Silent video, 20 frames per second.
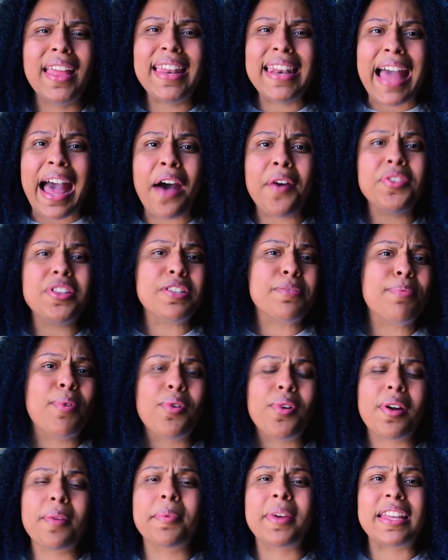and how this
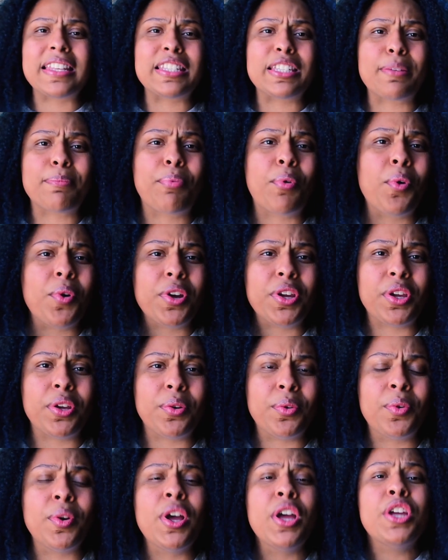program can support
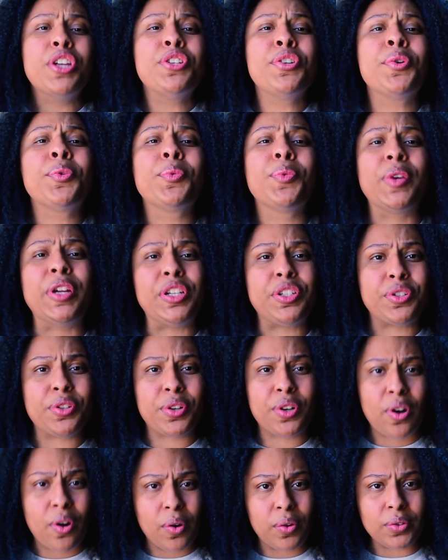you to reach your
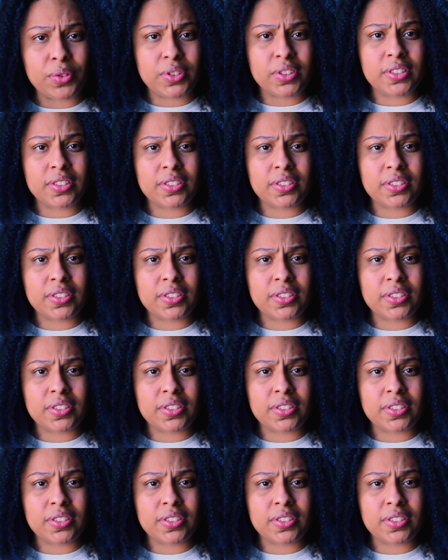goals.